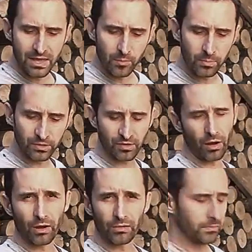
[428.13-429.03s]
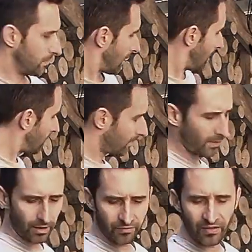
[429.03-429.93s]
We put our,
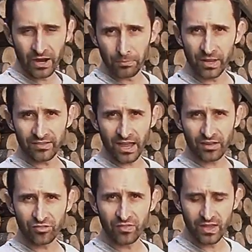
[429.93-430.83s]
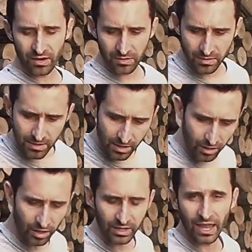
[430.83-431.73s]
our fireplace ash in there,
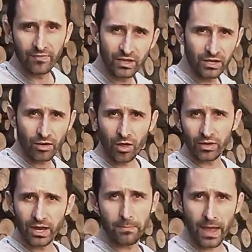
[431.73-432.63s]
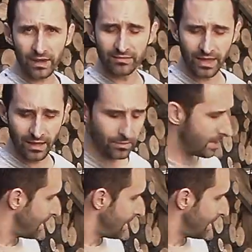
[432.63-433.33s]
concaved it, got it all kind of packed down.